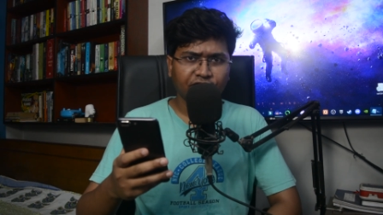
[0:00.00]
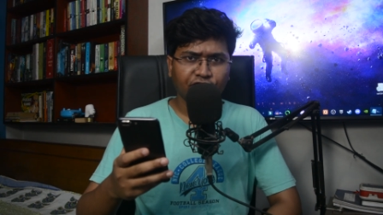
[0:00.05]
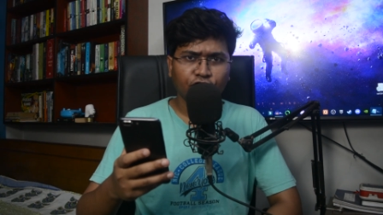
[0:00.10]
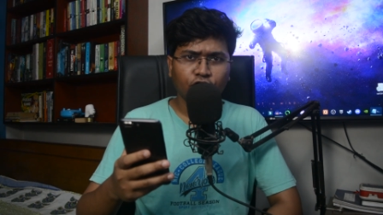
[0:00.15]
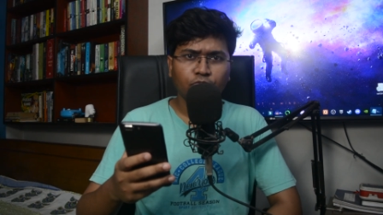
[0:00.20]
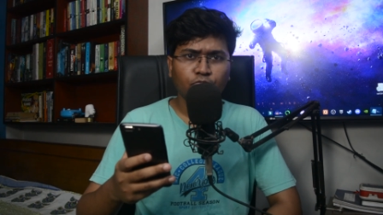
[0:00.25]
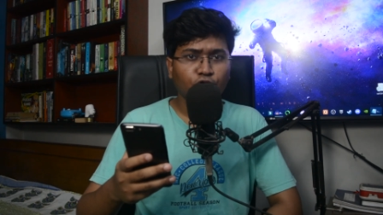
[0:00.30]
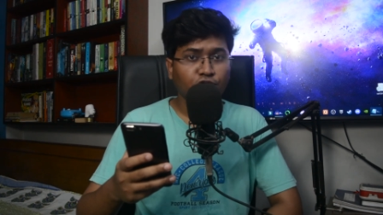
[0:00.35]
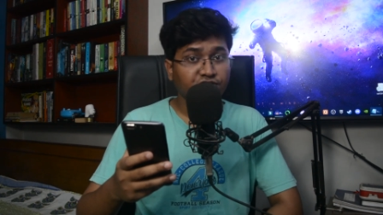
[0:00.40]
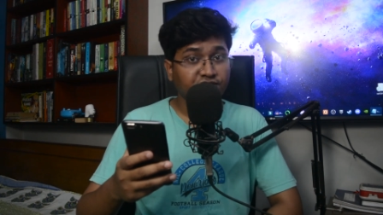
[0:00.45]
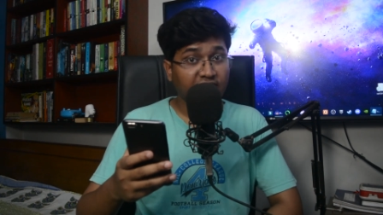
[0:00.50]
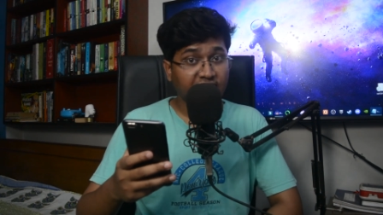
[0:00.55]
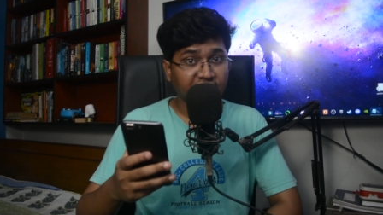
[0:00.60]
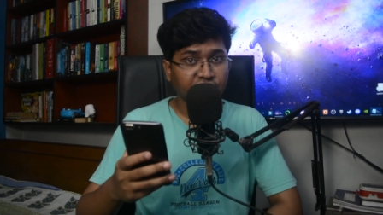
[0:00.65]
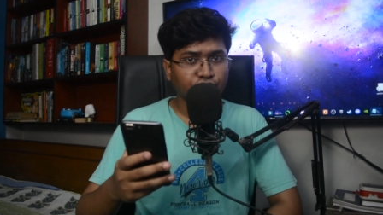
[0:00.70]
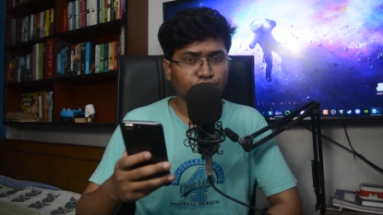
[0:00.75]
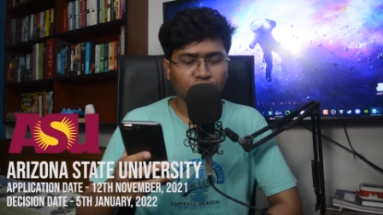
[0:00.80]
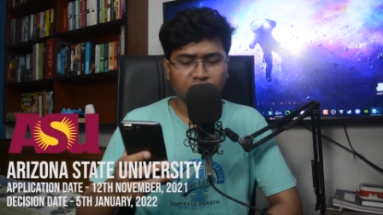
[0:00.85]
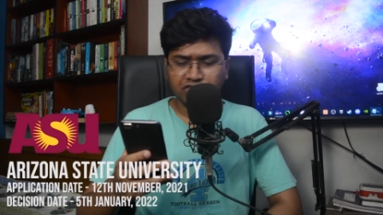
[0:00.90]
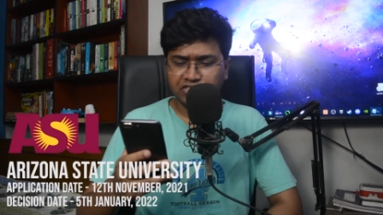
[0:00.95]
back from was
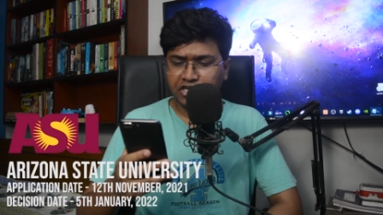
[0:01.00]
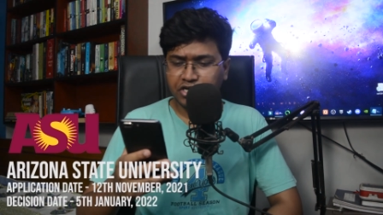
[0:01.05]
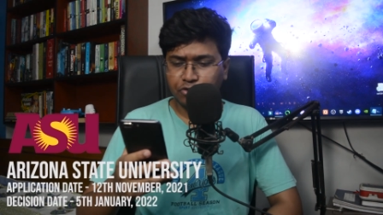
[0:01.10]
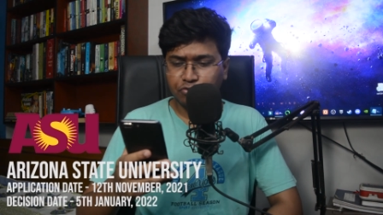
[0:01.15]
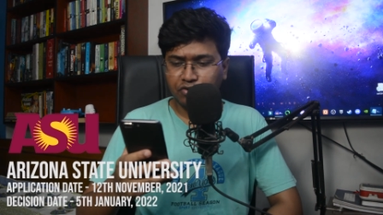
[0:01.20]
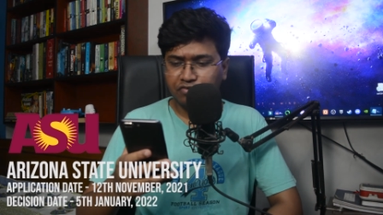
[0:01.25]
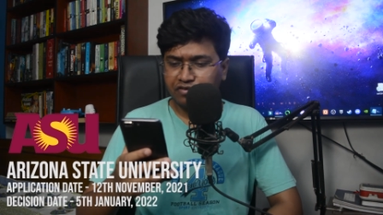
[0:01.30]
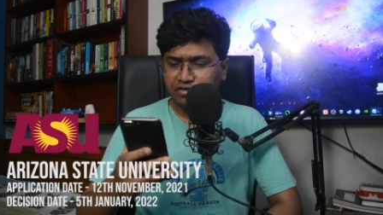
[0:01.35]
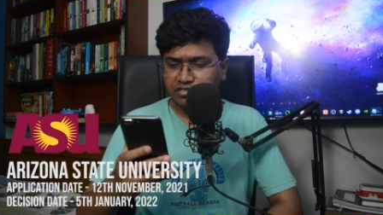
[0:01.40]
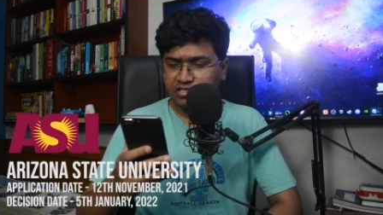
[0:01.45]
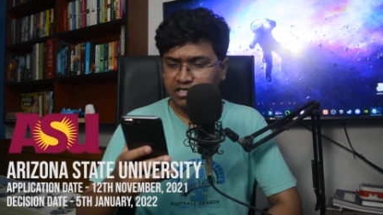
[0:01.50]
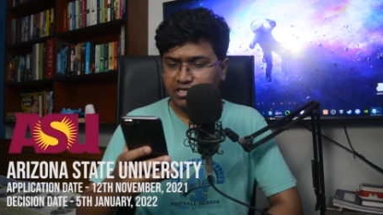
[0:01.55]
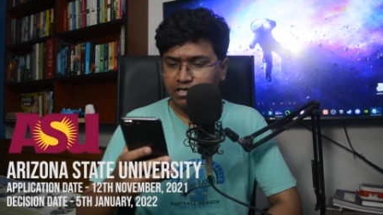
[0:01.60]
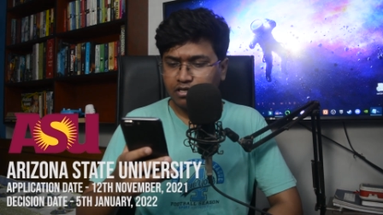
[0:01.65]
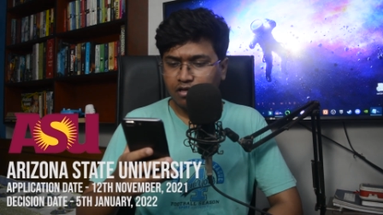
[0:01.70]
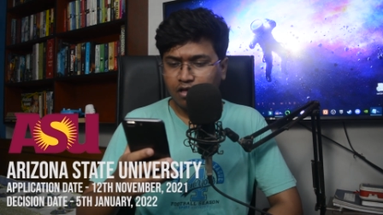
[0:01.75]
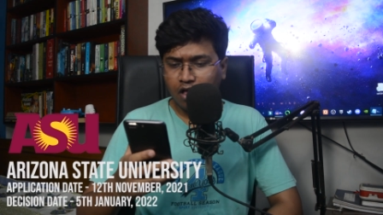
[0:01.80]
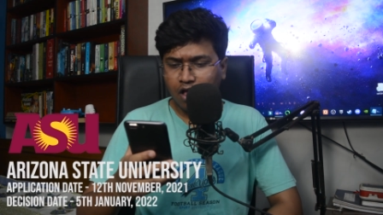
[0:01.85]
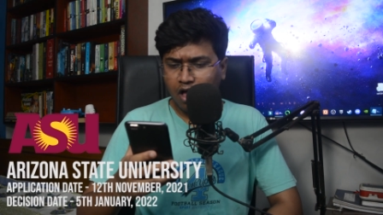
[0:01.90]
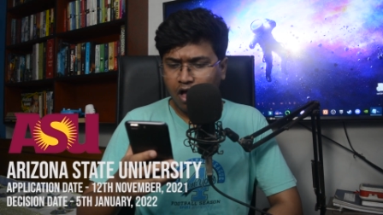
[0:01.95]
arizona state
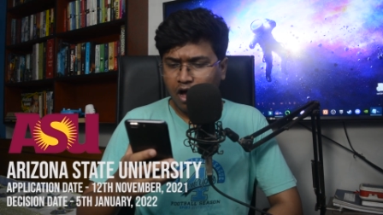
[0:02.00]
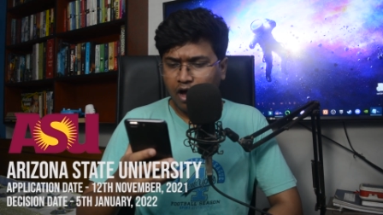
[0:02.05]
university